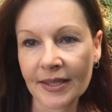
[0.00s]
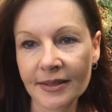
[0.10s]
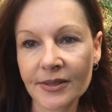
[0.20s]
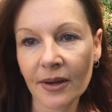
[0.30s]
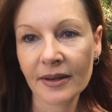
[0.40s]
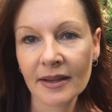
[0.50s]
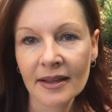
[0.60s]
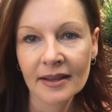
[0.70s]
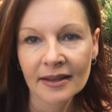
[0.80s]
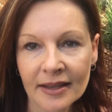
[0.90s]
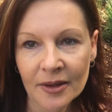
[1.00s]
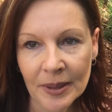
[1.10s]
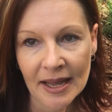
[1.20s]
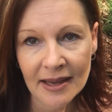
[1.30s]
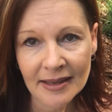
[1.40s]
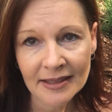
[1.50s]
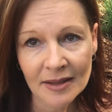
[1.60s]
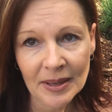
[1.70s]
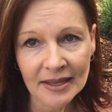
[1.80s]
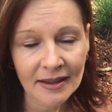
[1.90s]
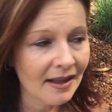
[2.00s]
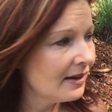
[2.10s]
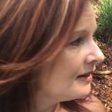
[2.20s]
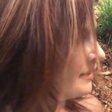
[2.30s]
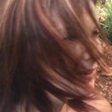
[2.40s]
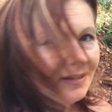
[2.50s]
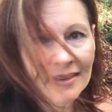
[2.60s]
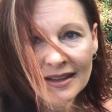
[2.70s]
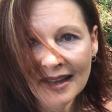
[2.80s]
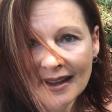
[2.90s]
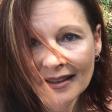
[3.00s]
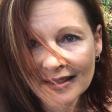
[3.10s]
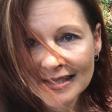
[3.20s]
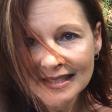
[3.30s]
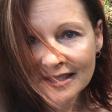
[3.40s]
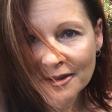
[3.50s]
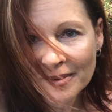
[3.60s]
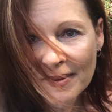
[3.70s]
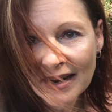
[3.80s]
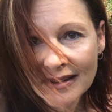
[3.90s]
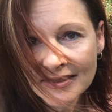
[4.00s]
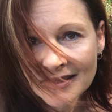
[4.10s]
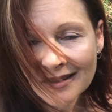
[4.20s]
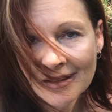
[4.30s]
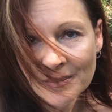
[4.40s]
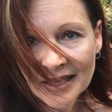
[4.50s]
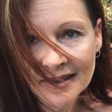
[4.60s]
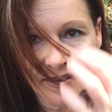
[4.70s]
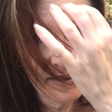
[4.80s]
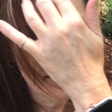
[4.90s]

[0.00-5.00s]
so here we are in the back garden, and this is going to be my last time here.